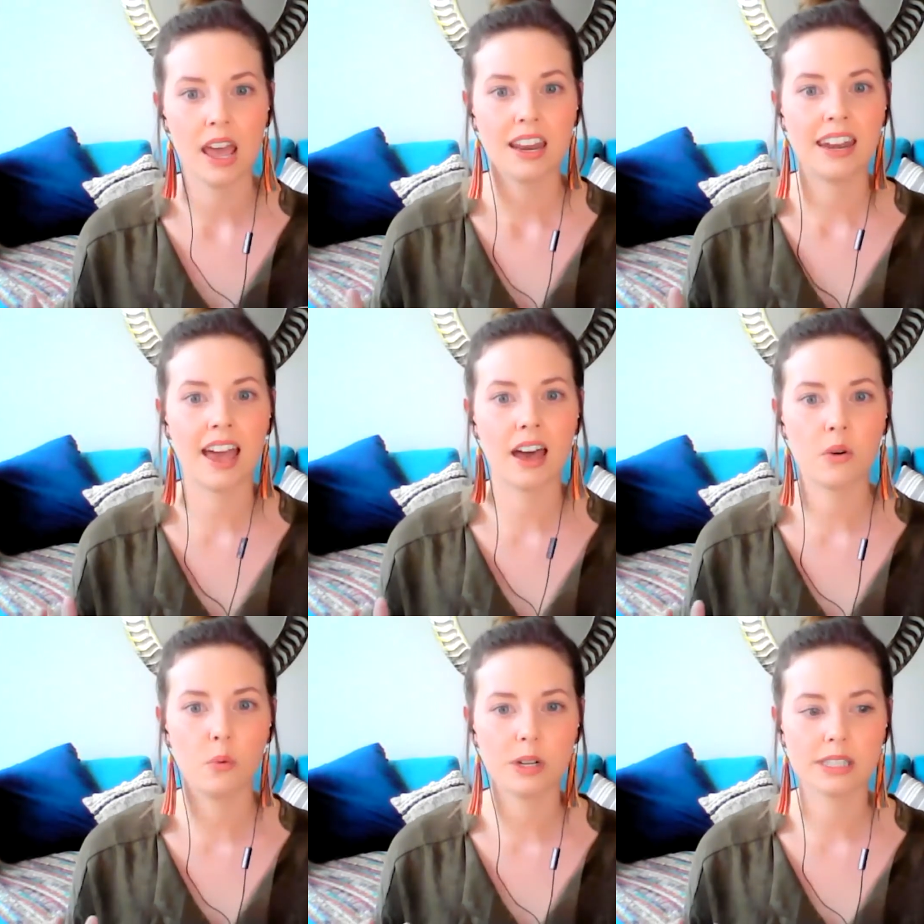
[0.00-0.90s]

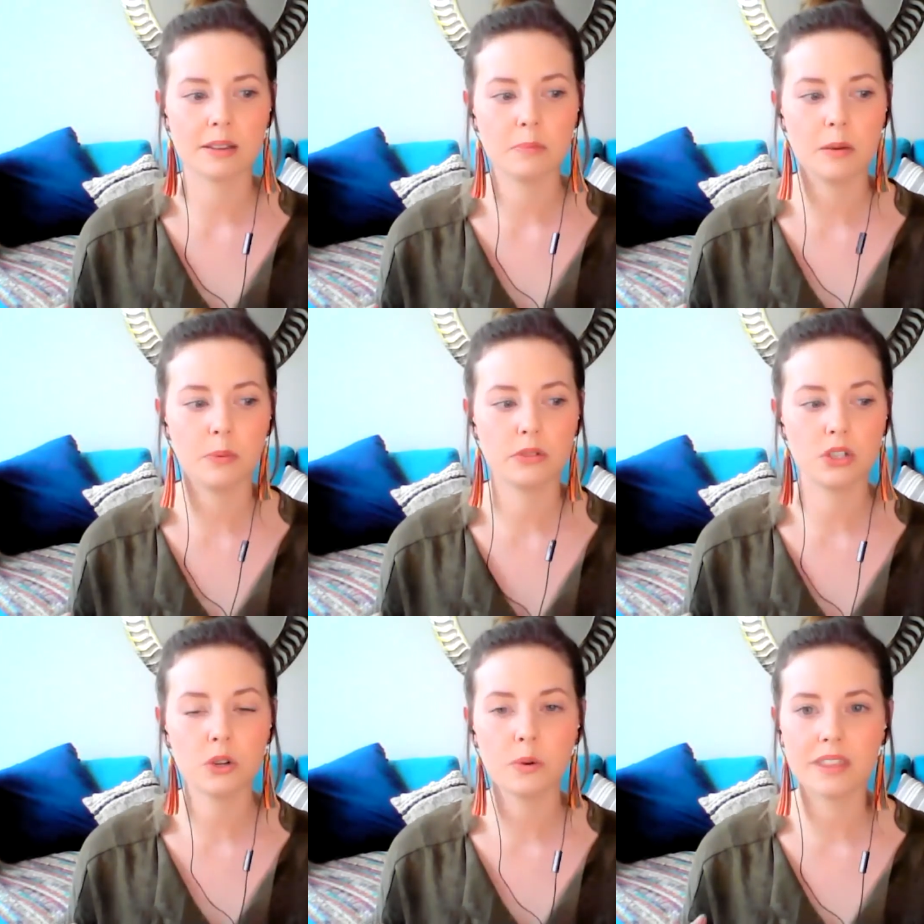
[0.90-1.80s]
Now, what some people
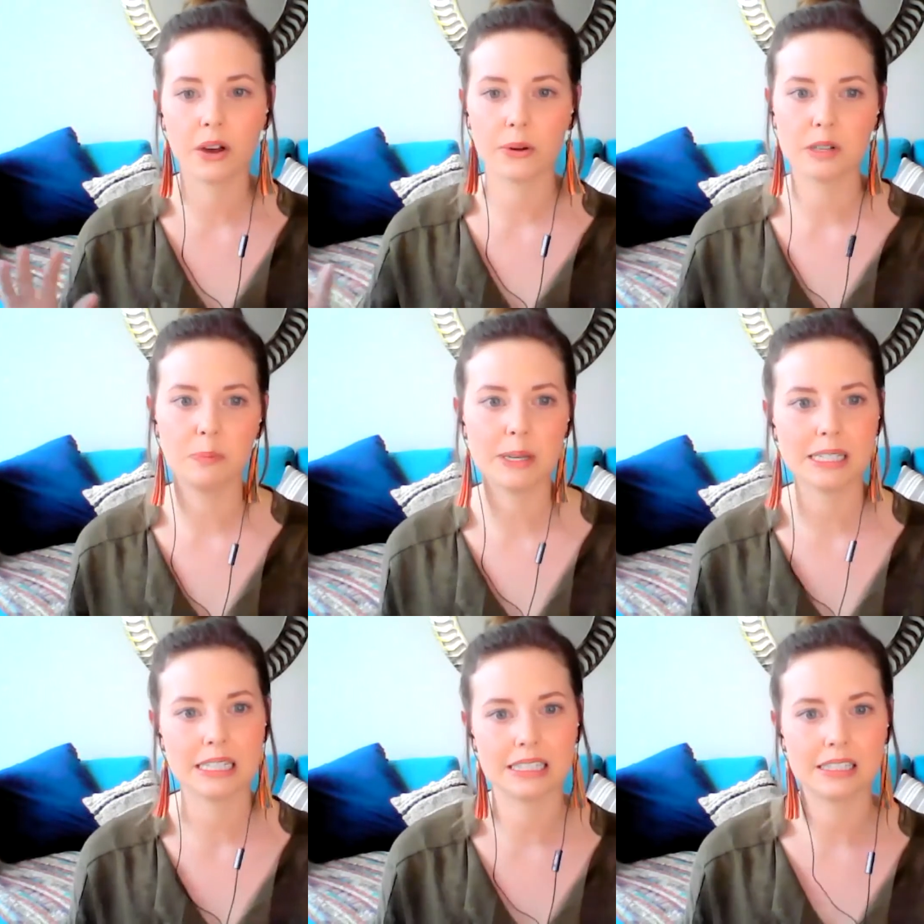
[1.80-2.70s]
do when they go into
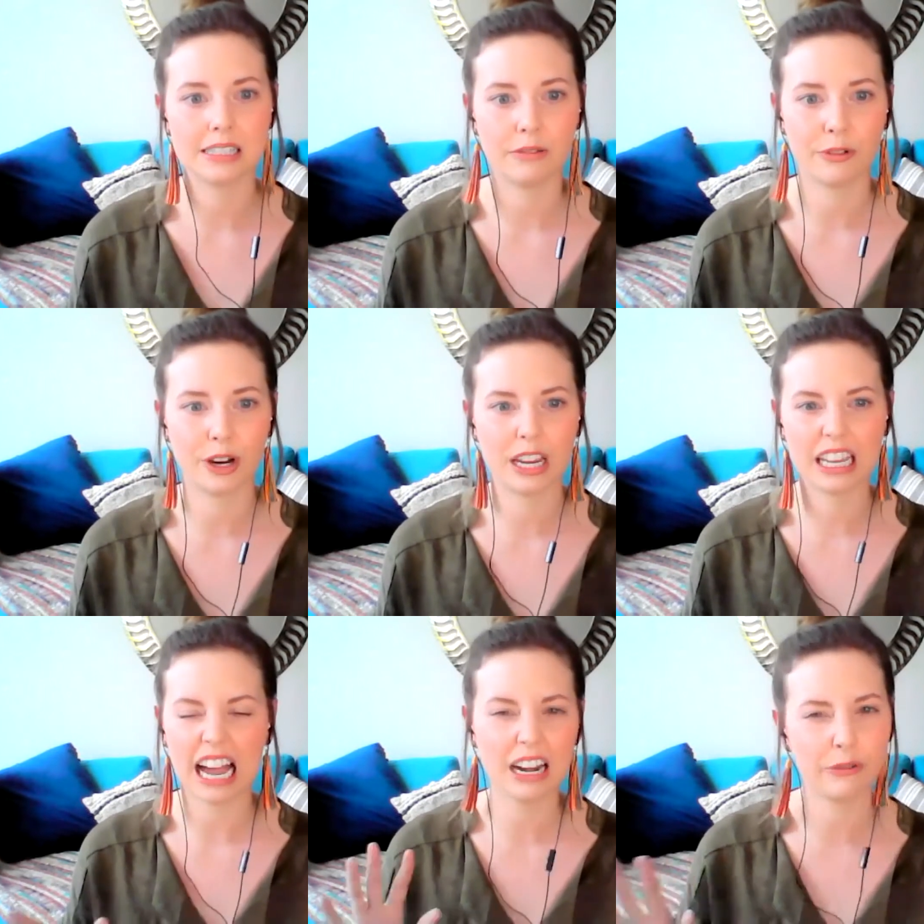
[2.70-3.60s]
business is they for,
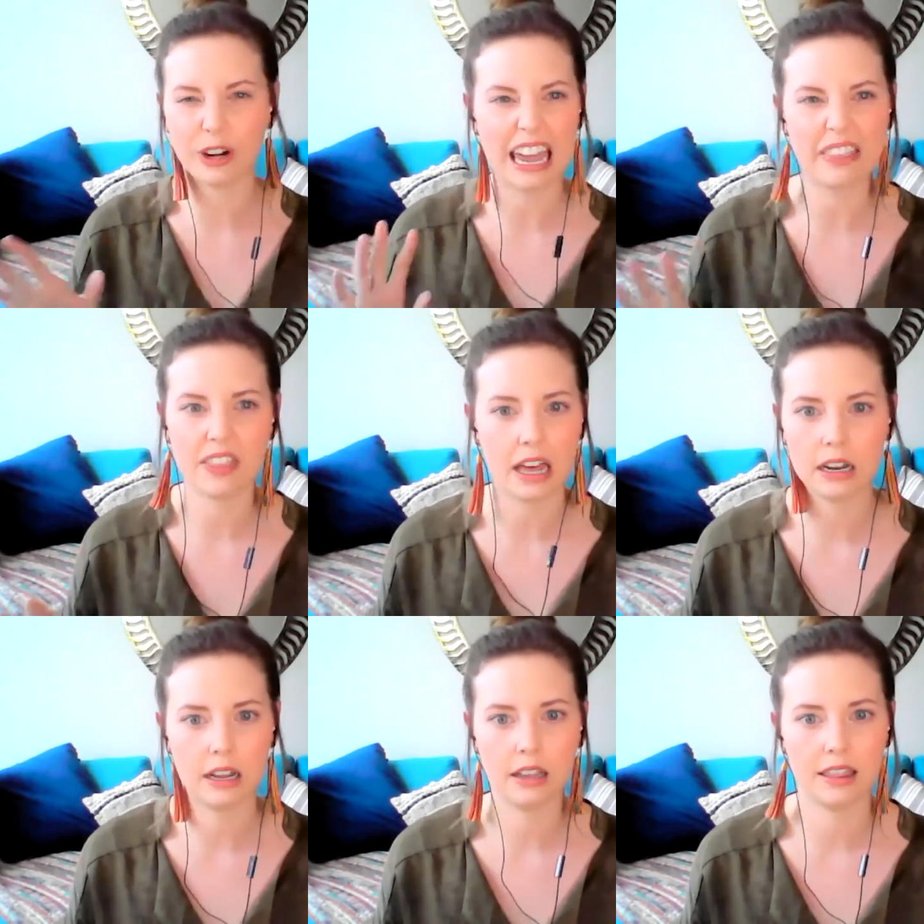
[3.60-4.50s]
kind of forget
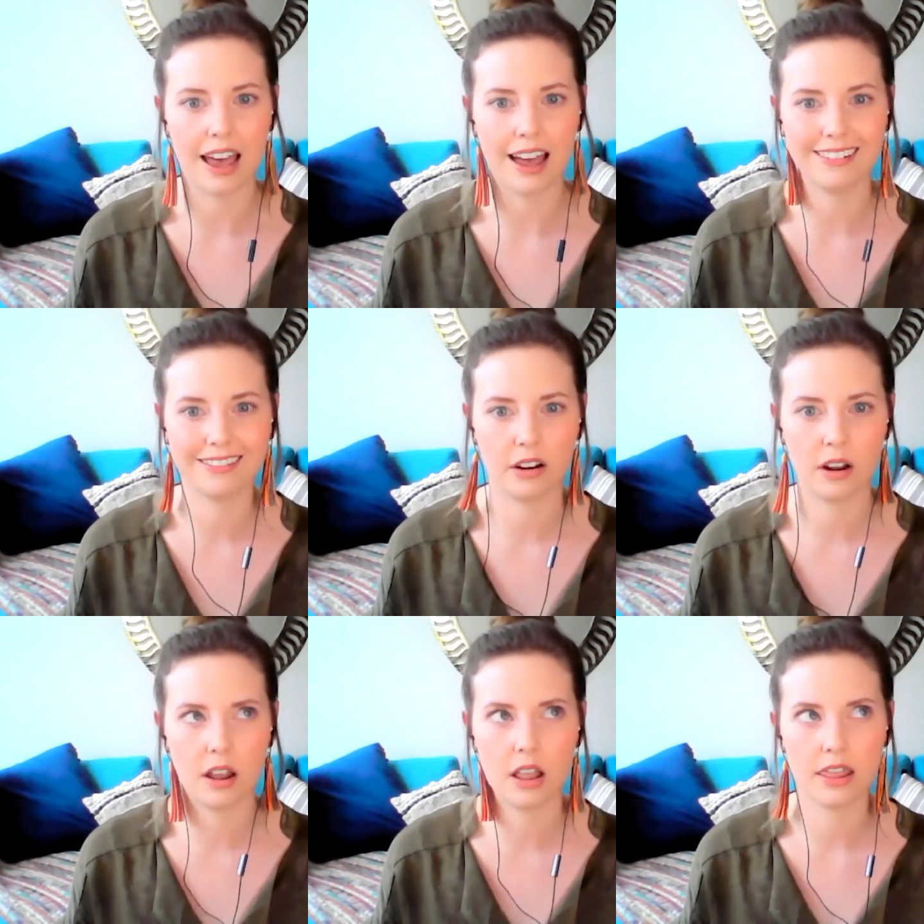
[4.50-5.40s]
that that
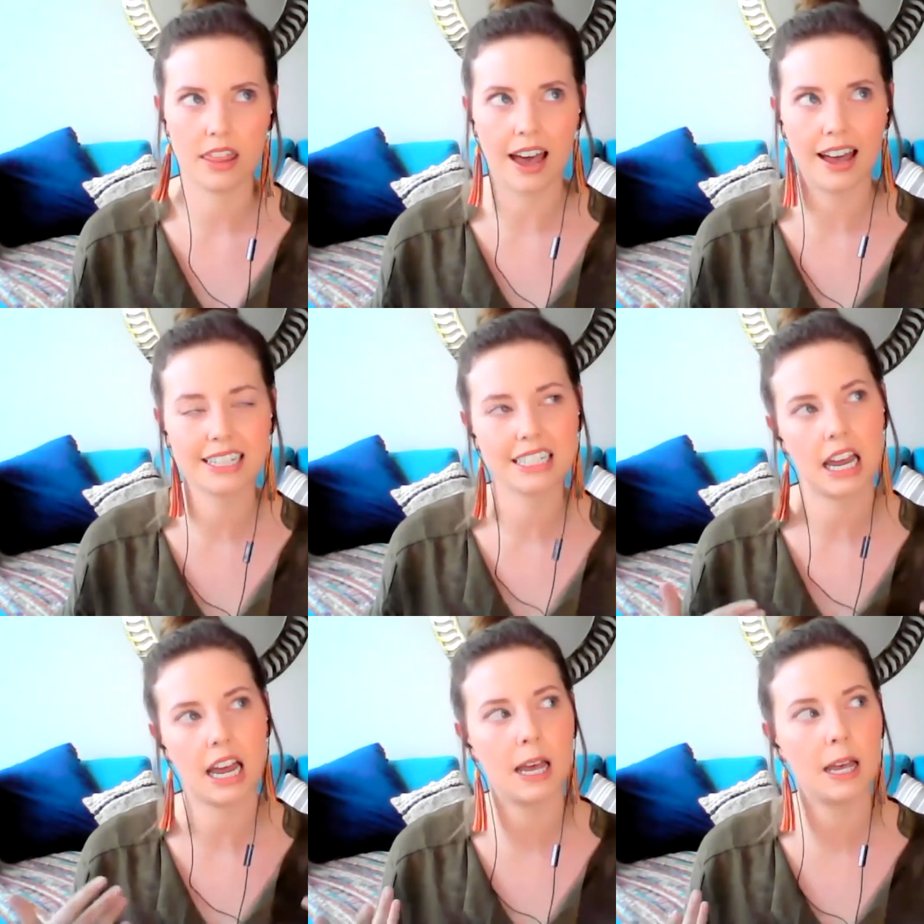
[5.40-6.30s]
that
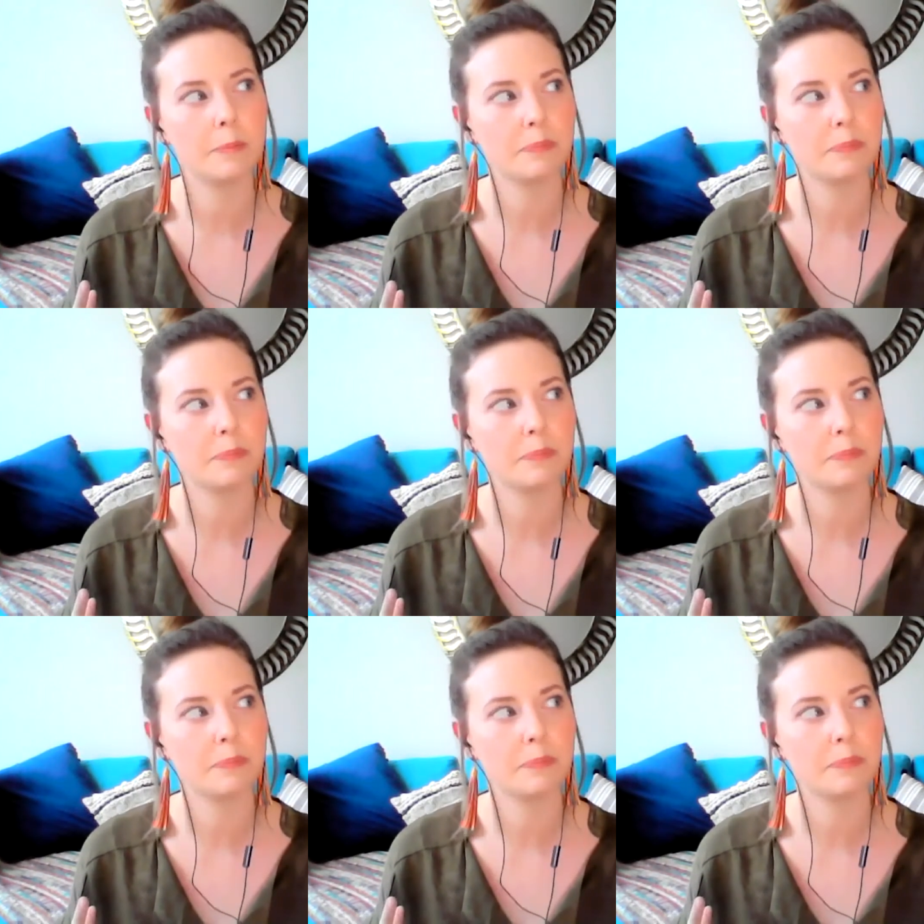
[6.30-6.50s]
uh,